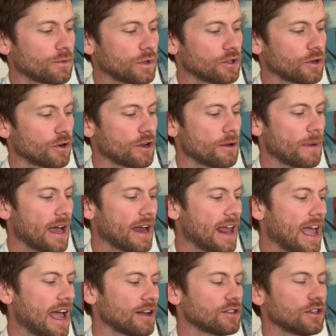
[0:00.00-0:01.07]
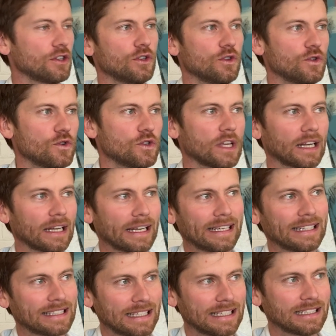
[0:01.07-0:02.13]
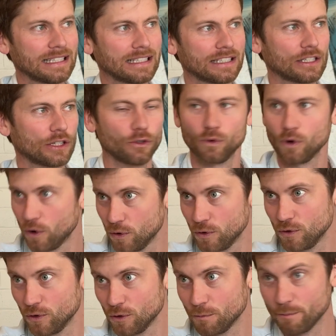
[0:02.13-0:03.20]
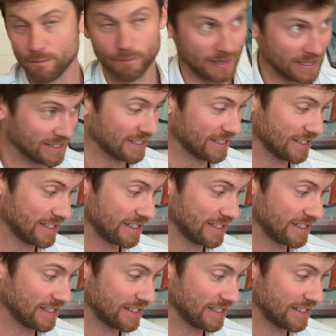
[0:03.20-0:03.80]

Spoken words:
we're talking about how to use LinkedIn to grow your business.